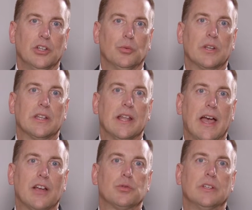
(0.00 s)
we can
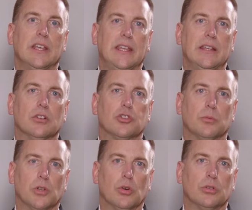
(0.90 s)
actually heal
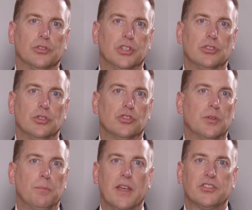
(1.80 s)
some local tissues
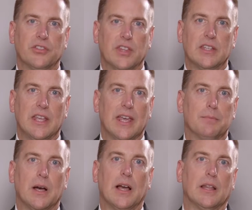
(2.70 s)
the best that they can
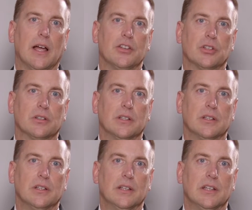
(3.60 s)
biologically.
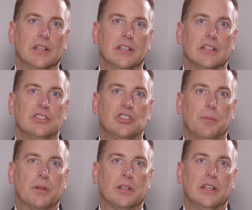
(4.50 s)

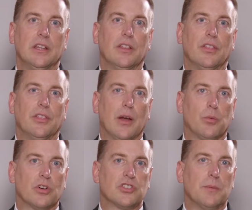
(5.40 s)
Typically, that
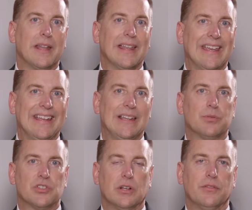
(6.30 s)
works about
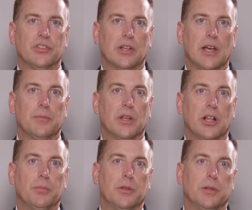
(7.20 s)
80% of the time at
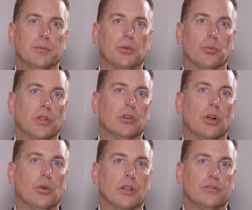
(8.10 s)
helping people
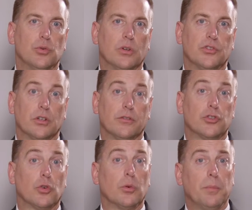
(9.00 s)
regrow enough joint
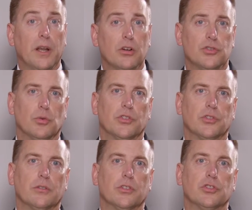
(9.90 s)
surface or repair joint
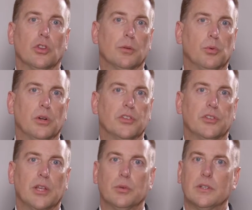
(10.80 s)
surface to the point
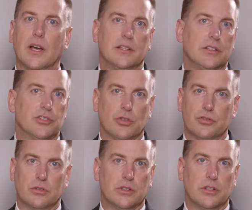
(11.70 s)
that they would not need
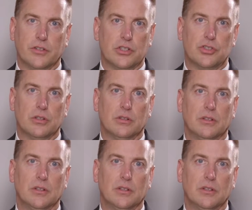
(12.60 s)
surgical intervention.